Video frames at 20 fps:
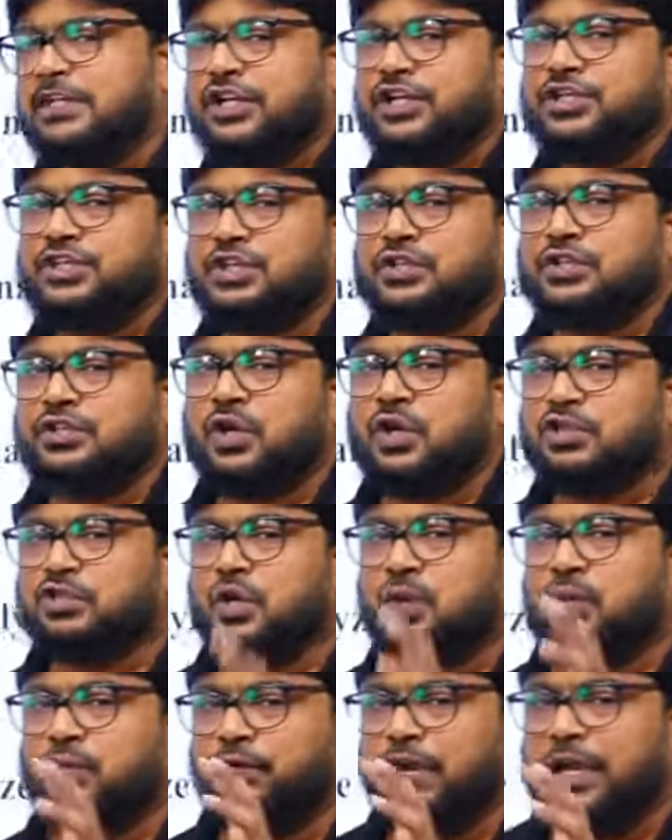sessions
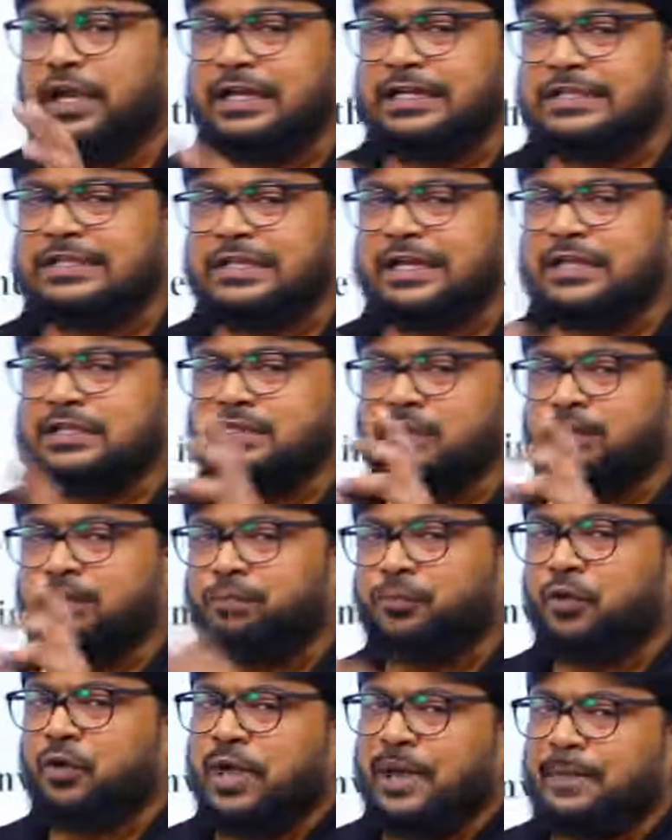also we discussed a
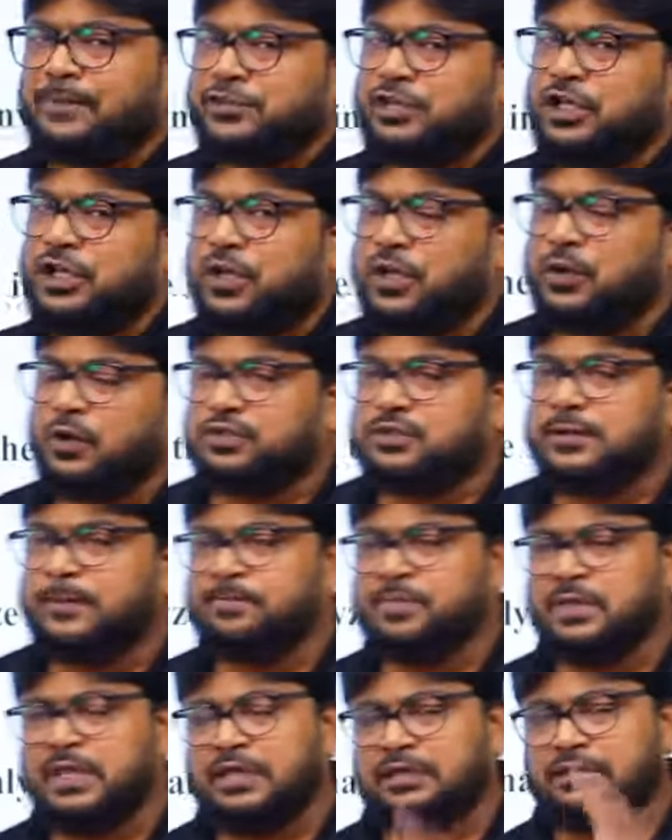few MCQs.
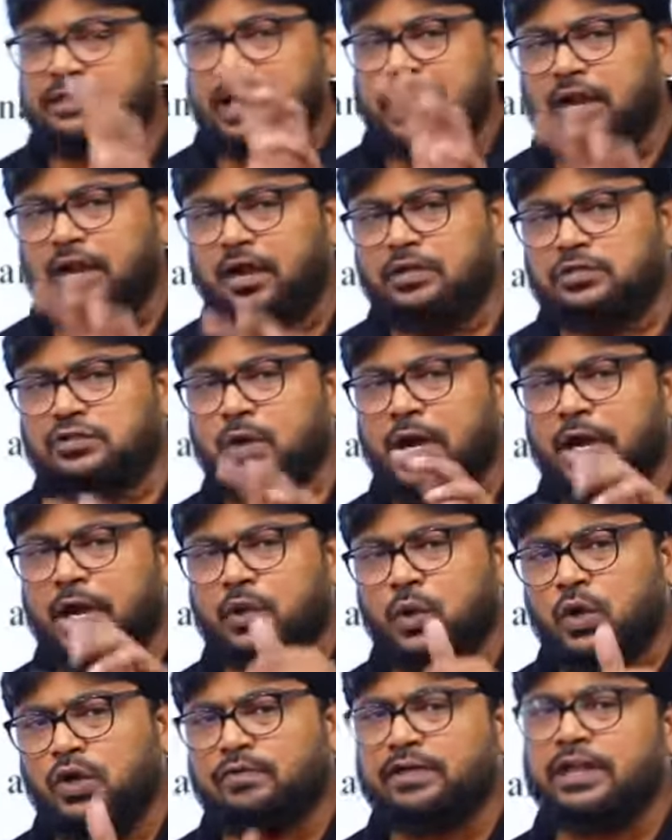There also I
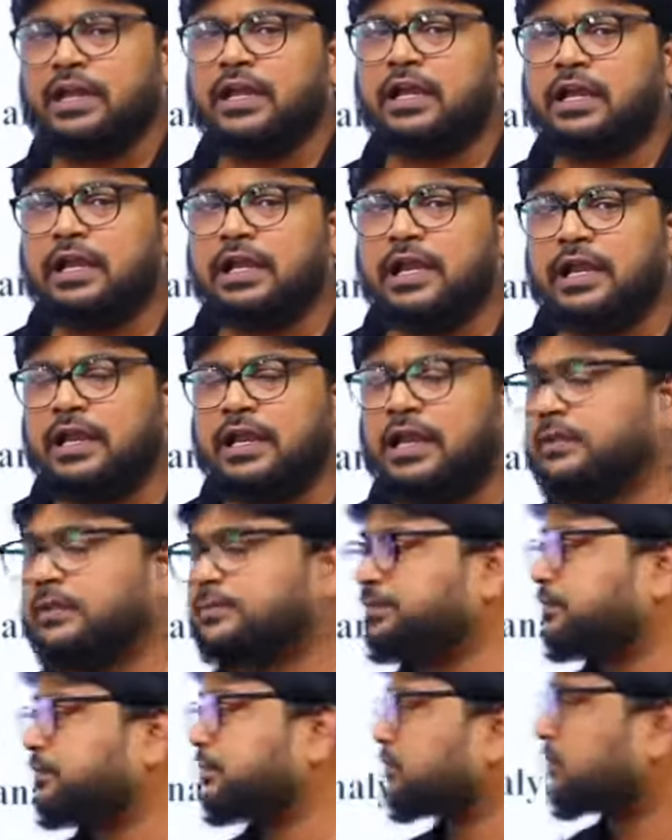told very clearly
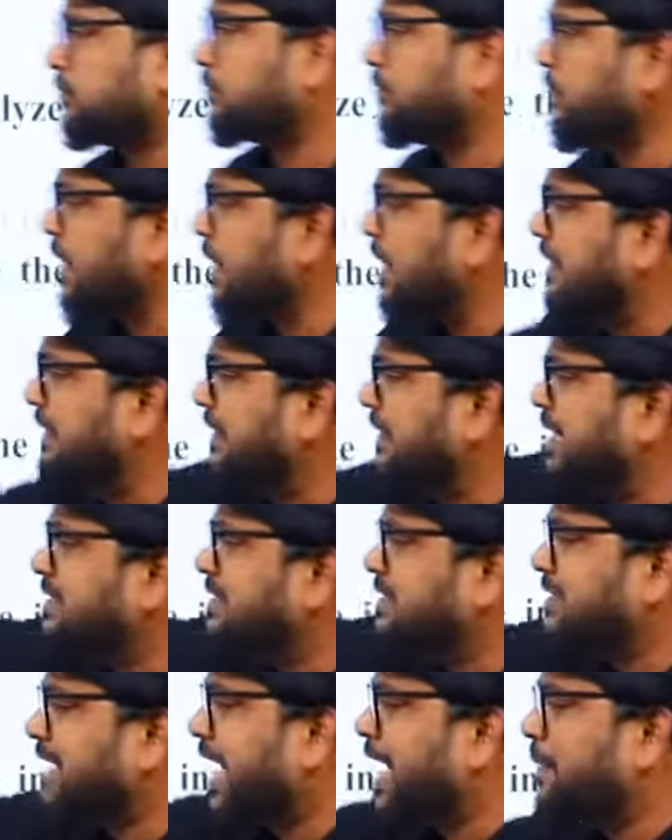this
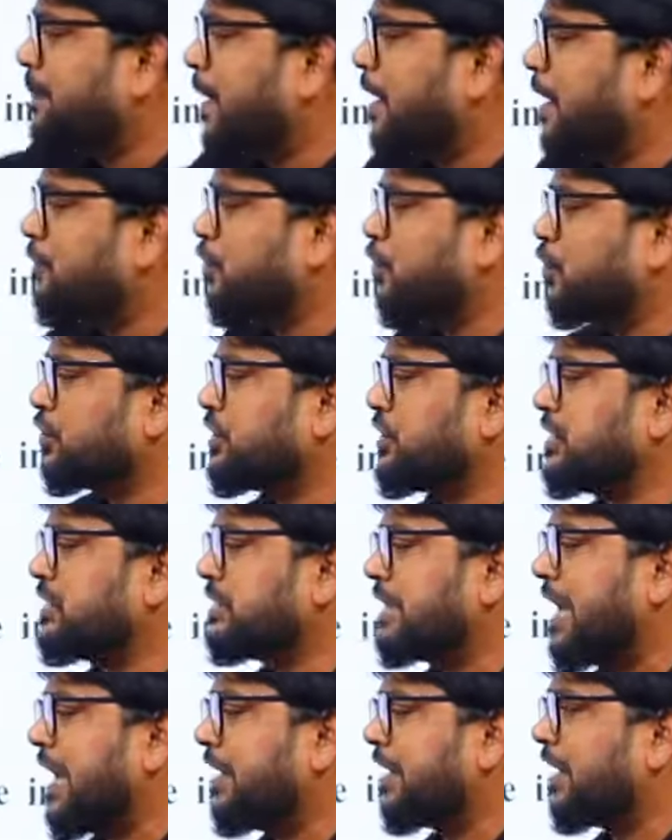type of questions
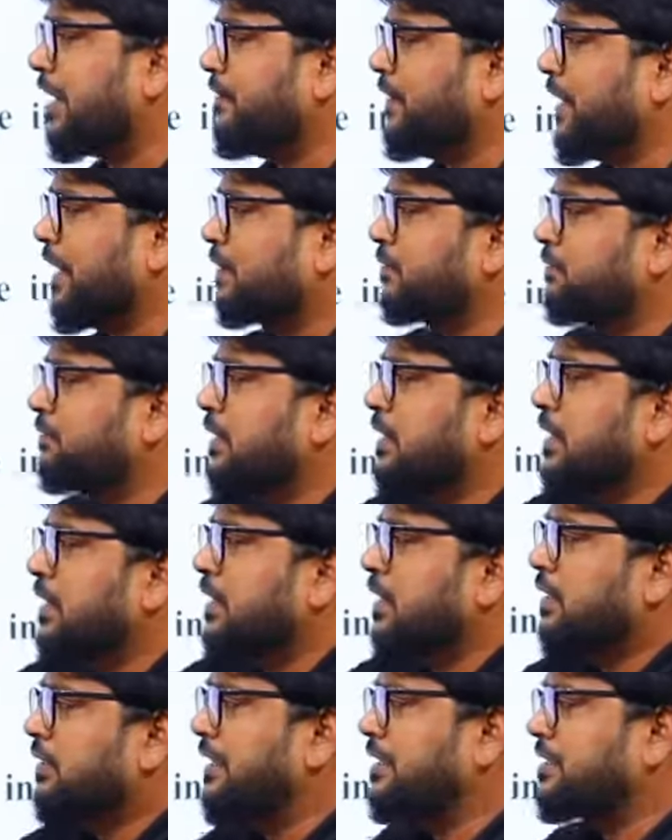are giving
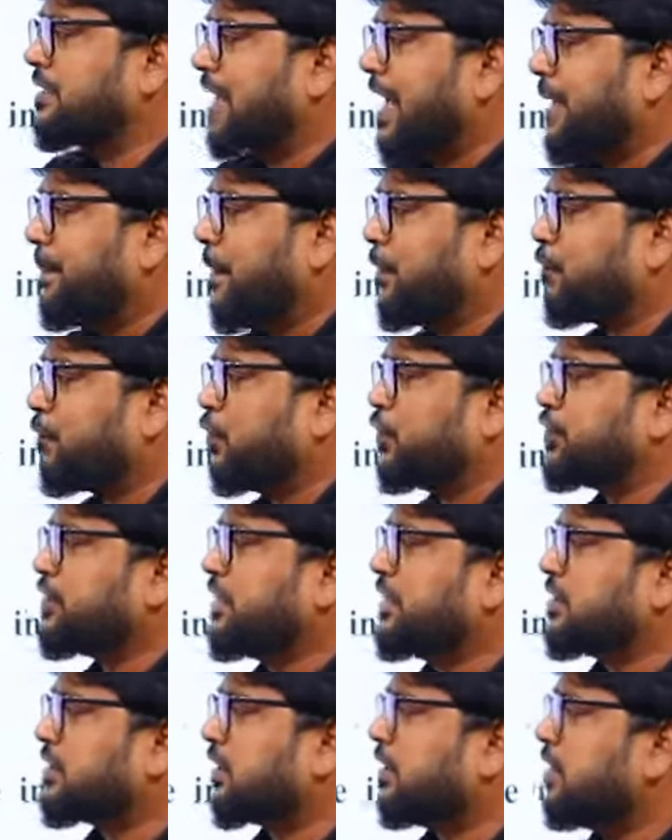this type of questions,